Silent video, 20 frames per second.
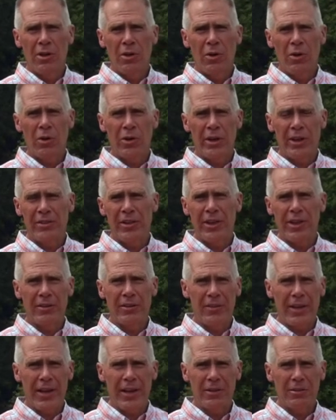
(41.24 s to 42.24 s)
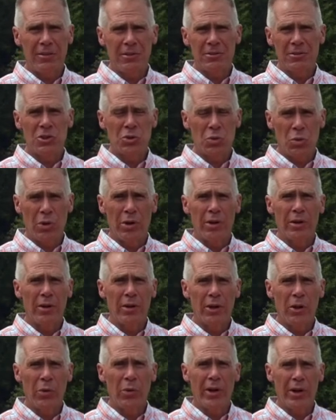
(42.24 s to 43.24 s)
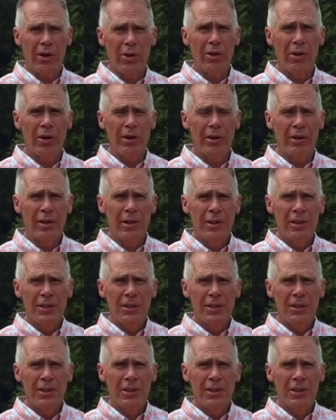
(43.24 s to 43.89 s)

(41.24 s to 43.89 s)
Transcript: or anything of that sort going on.